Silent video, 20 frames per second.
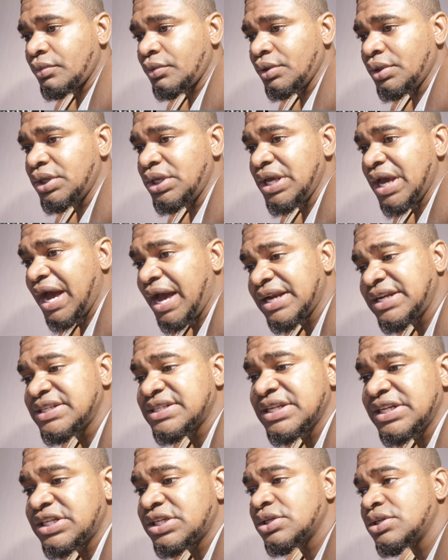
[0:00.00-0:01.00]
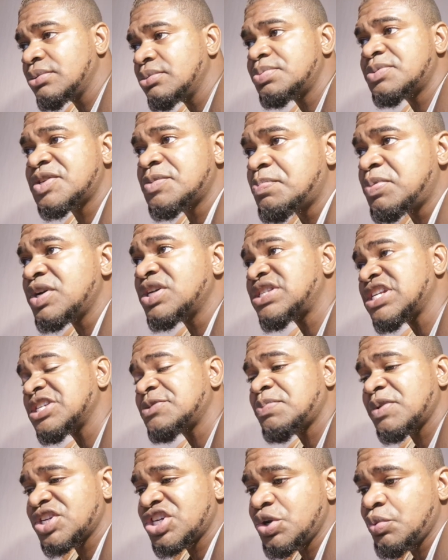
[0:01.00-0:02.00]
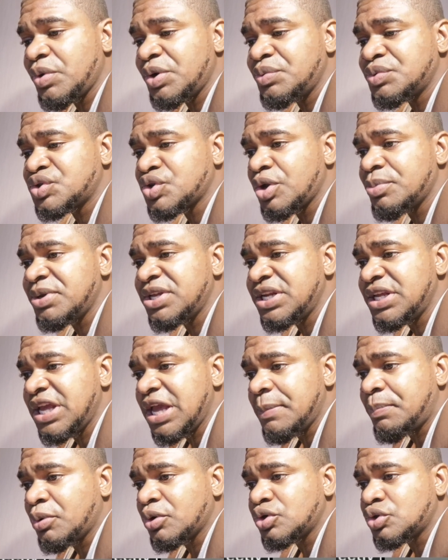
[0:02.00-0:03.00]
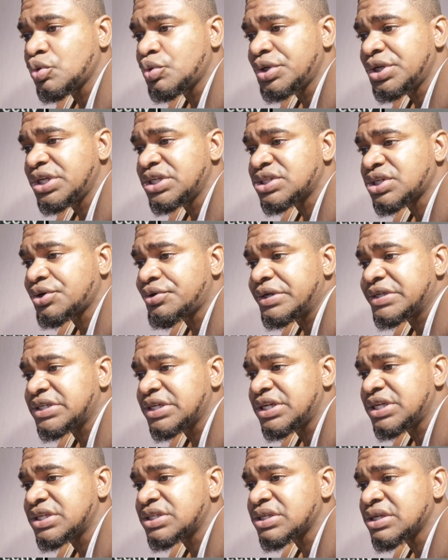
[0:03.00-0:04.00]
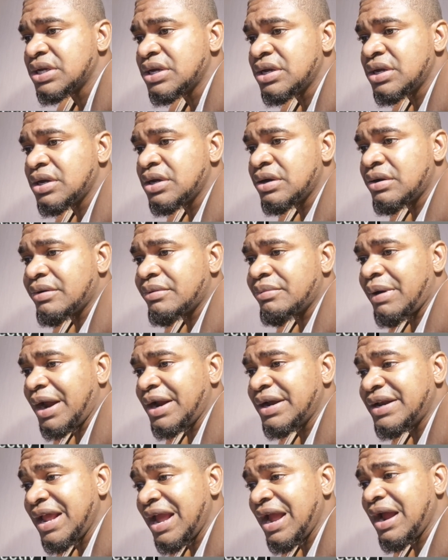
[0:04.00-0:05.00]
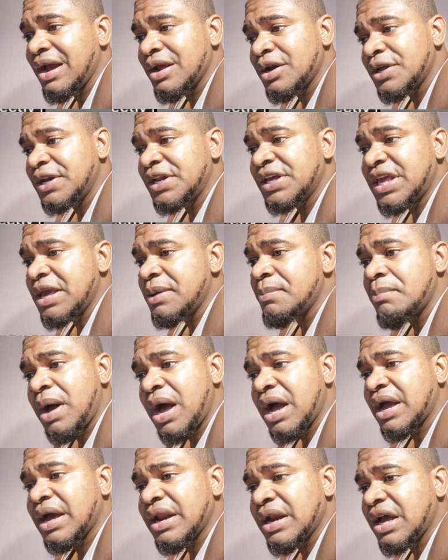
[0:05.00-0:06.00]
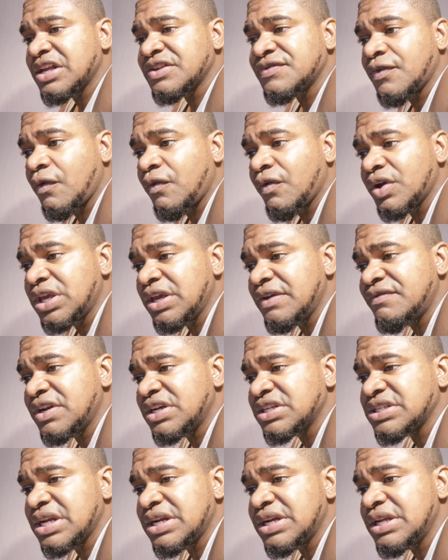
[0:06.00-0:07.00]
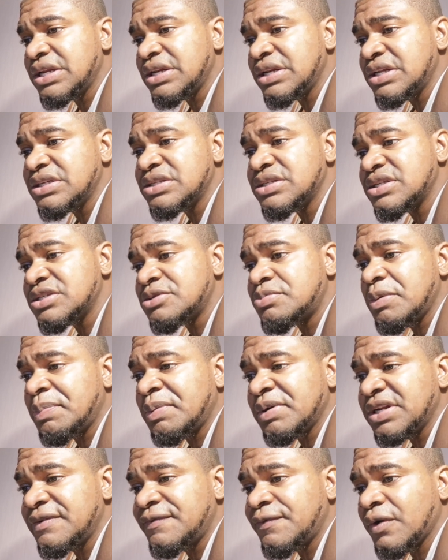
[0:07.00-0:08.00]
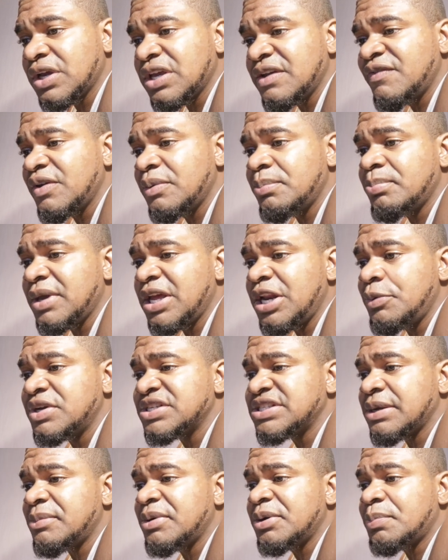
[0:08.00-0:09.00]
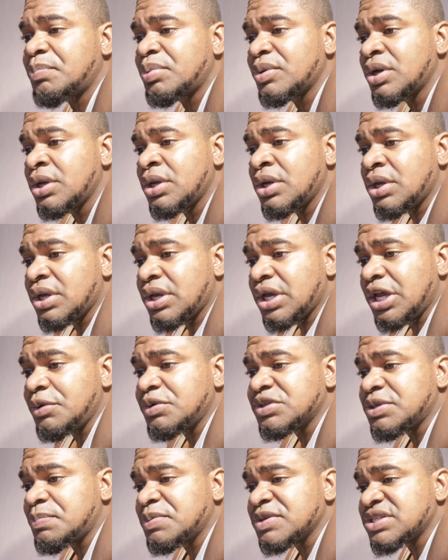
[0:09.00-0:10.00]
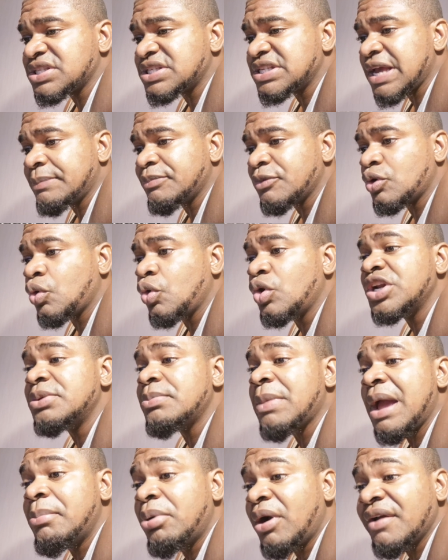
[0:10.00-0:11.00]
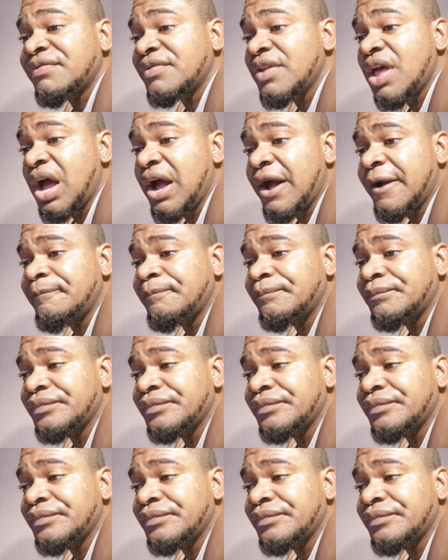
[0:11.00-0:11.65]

He had his little spurs, especially when we saw him in the airport doing his craziness right there and then he came back and asked for forgiveness and the, the, these people did forgive him anyways i'm anyways the person said i'm not holding my breath now